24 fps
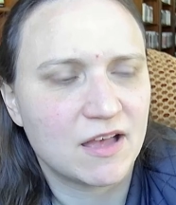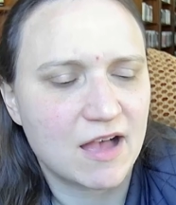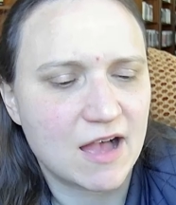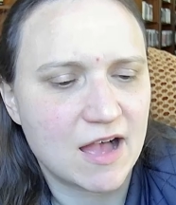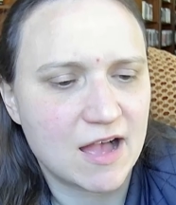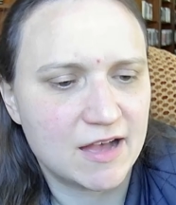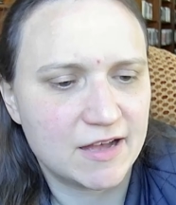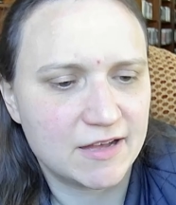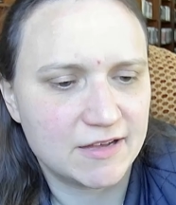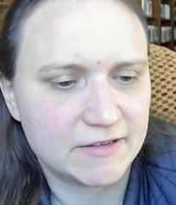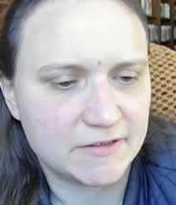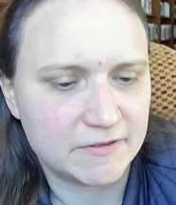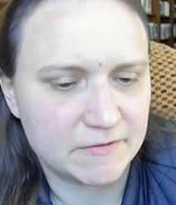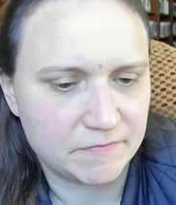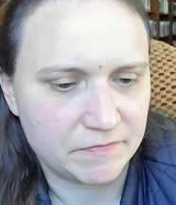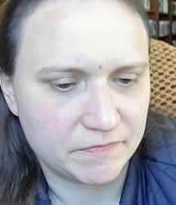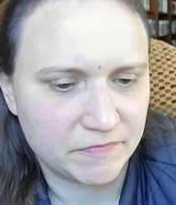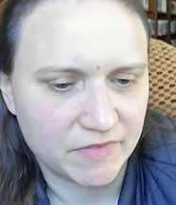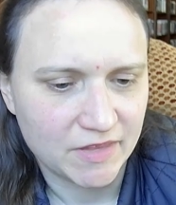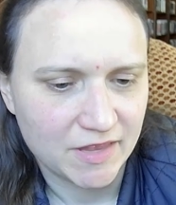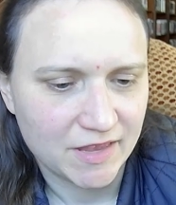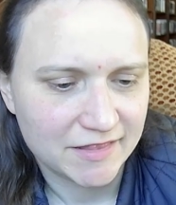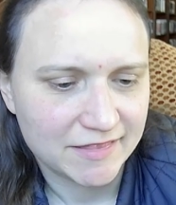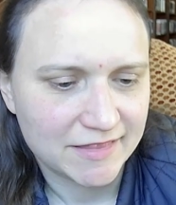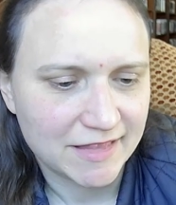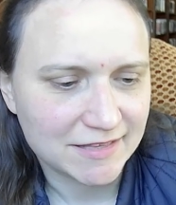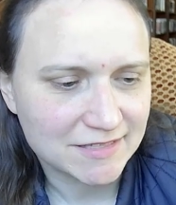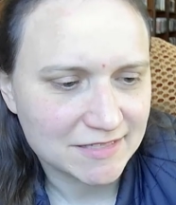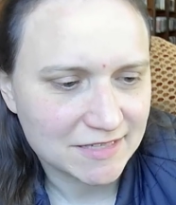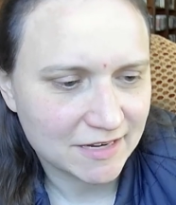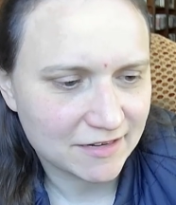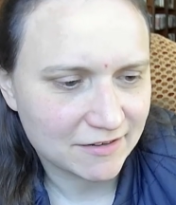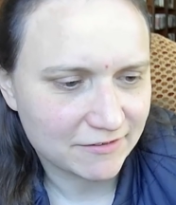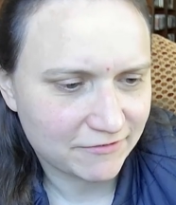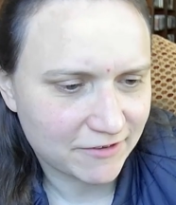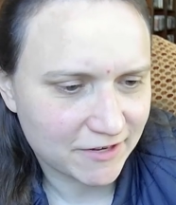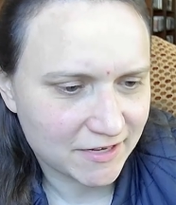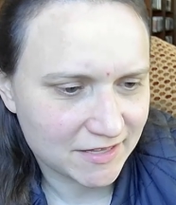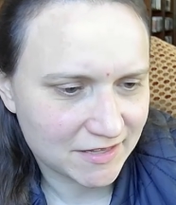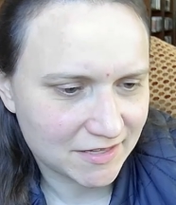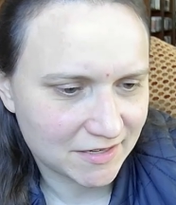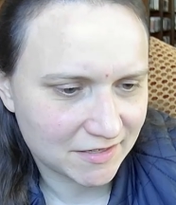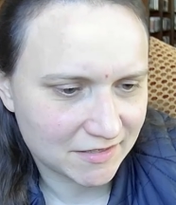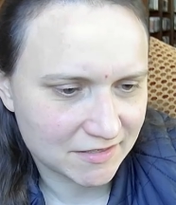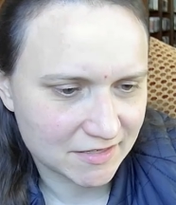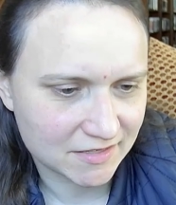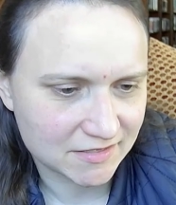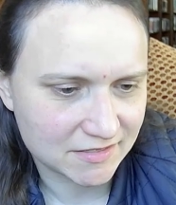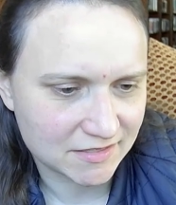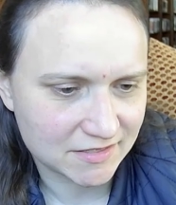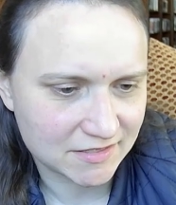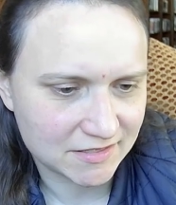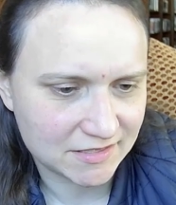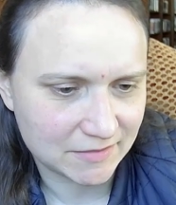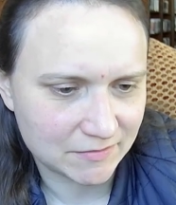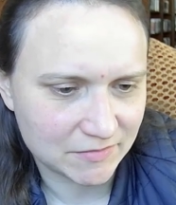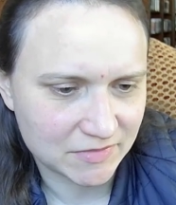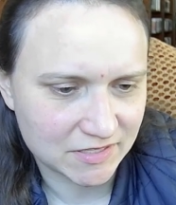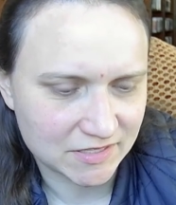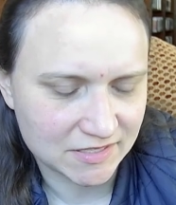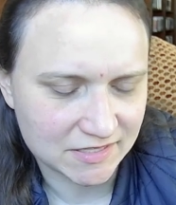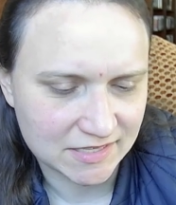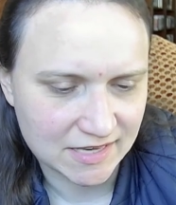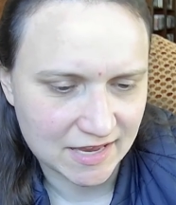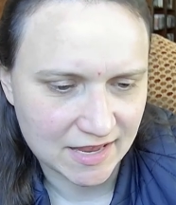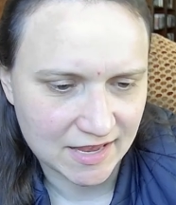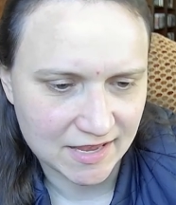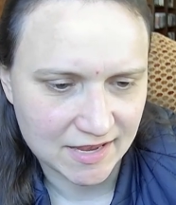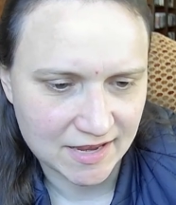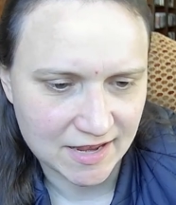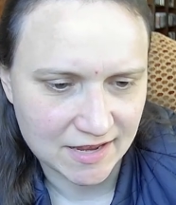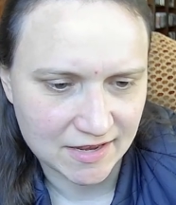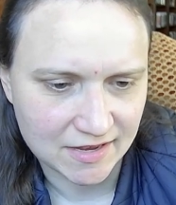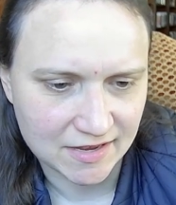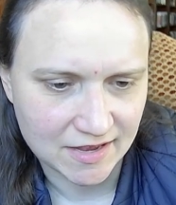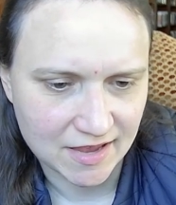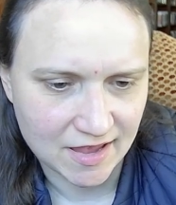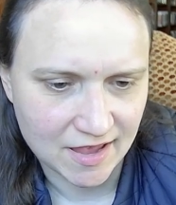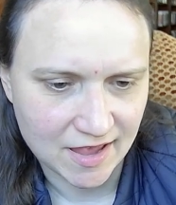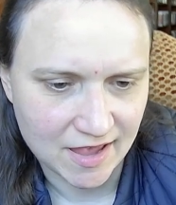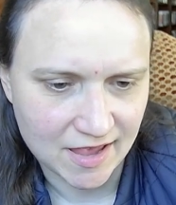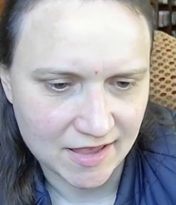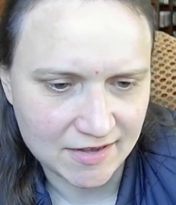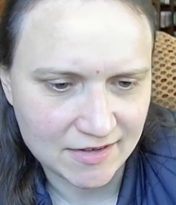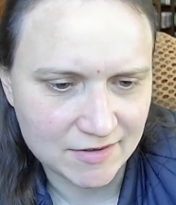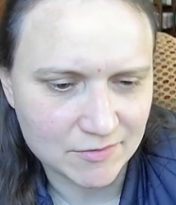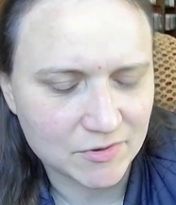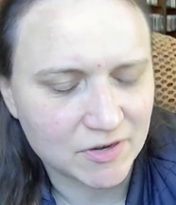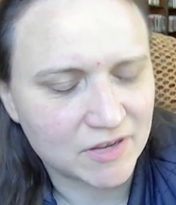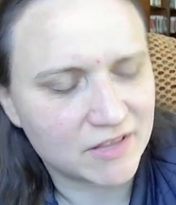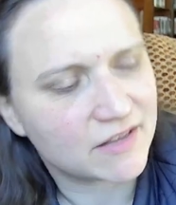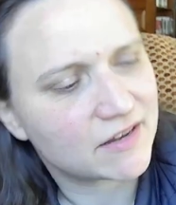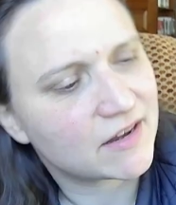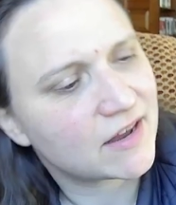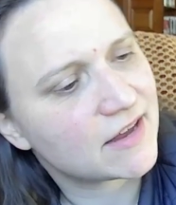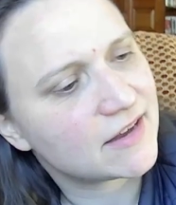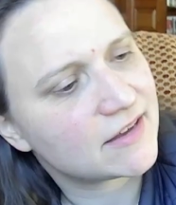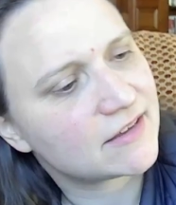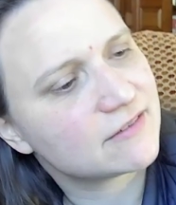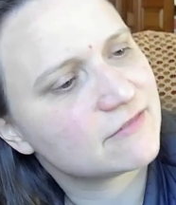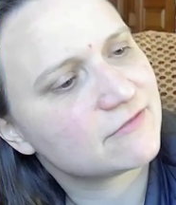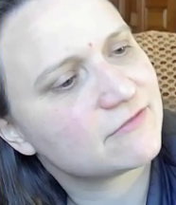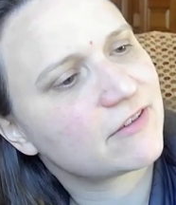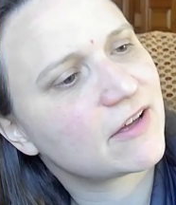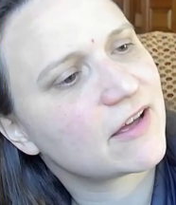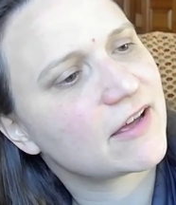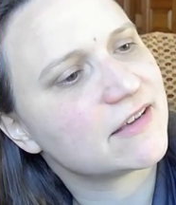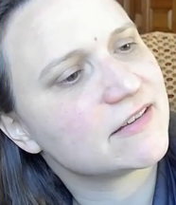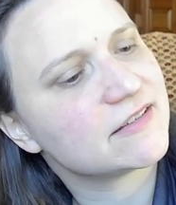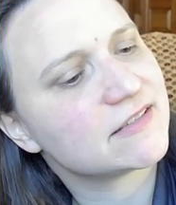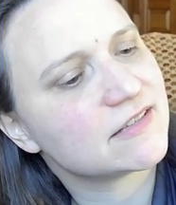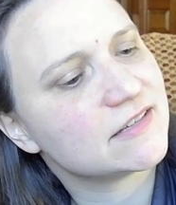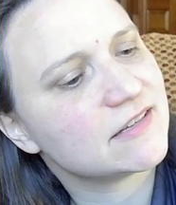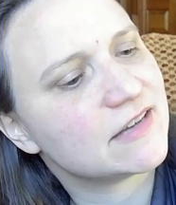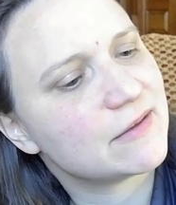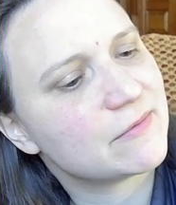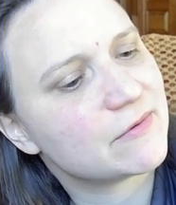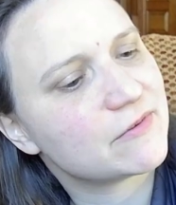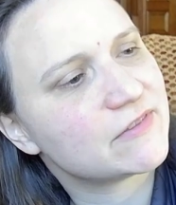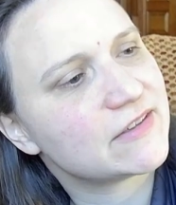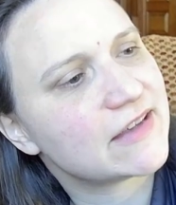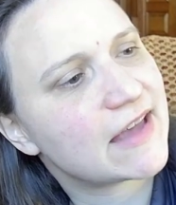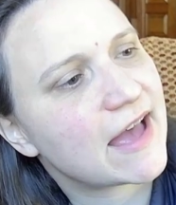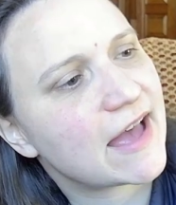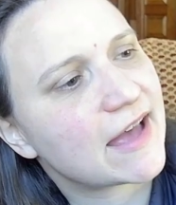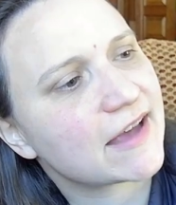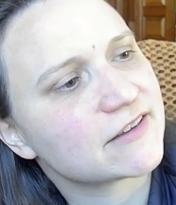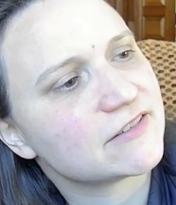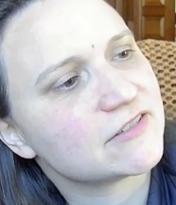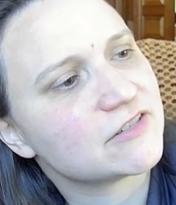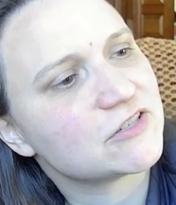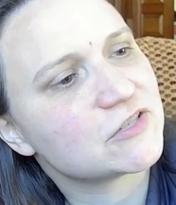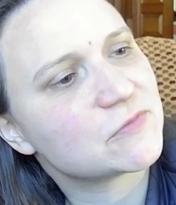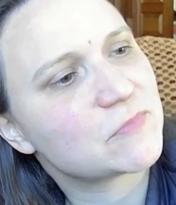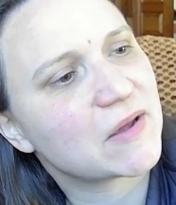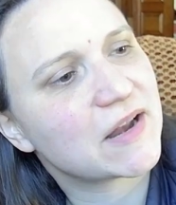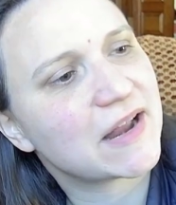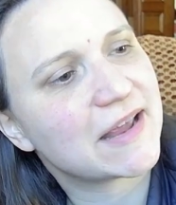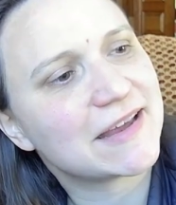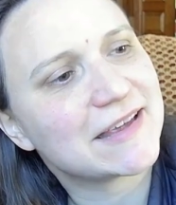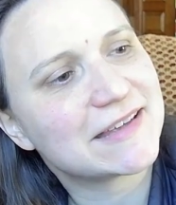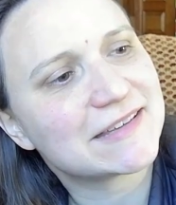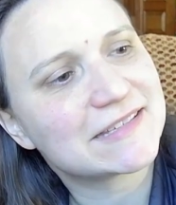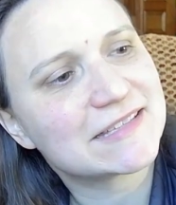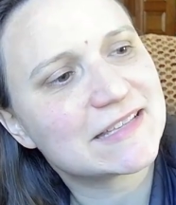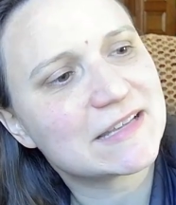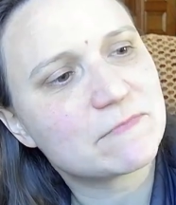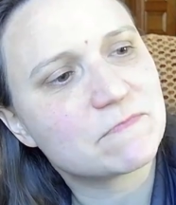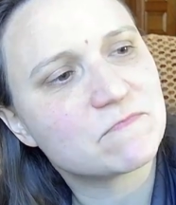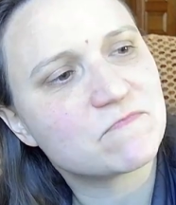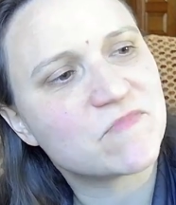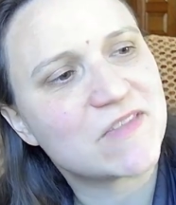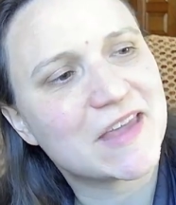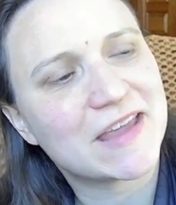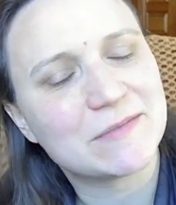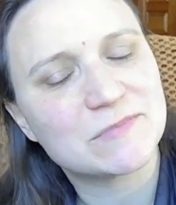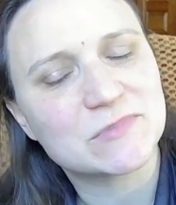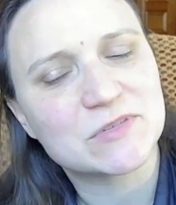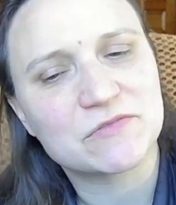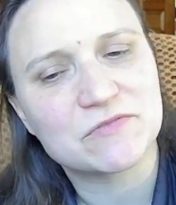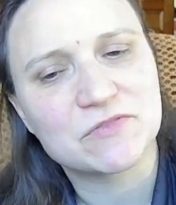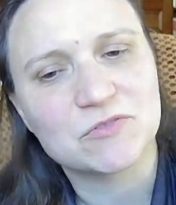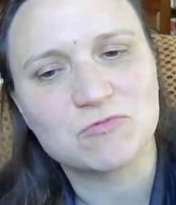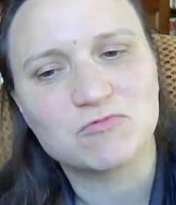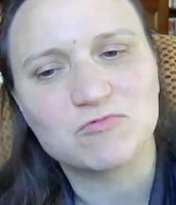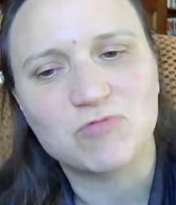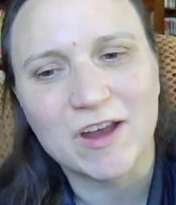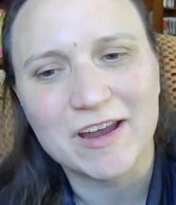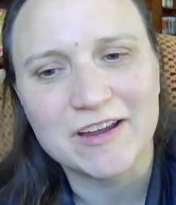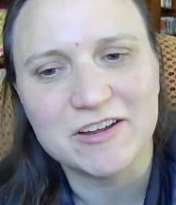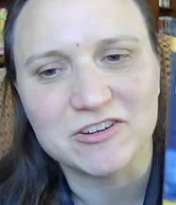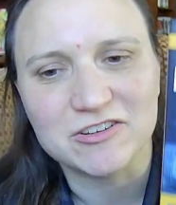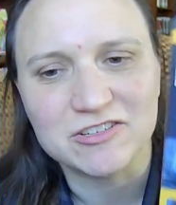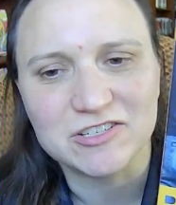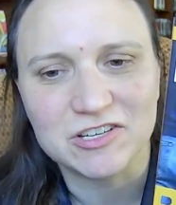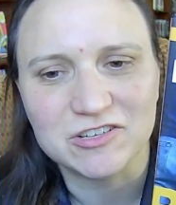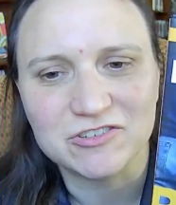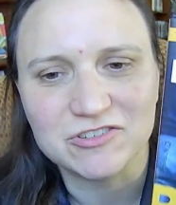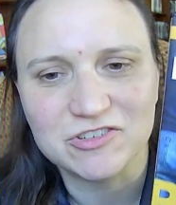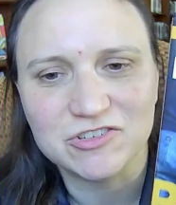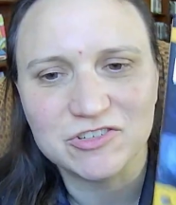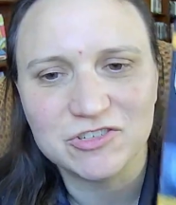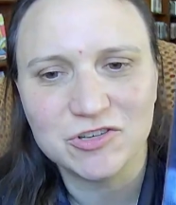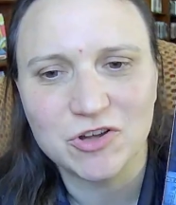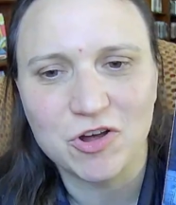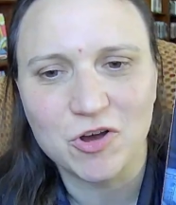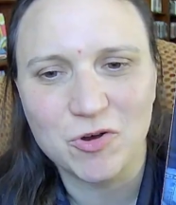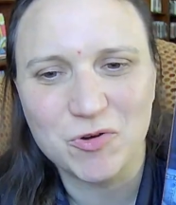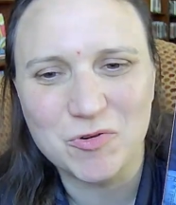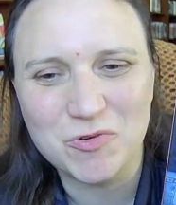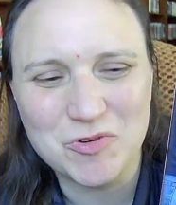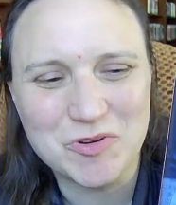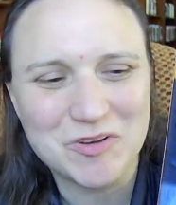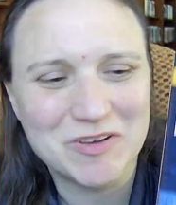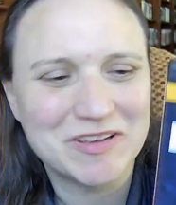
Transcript: Um, that's kind of funny that it doesn't seem to say anywhere that I can find the name of the actors, but I guess the names of the writers are so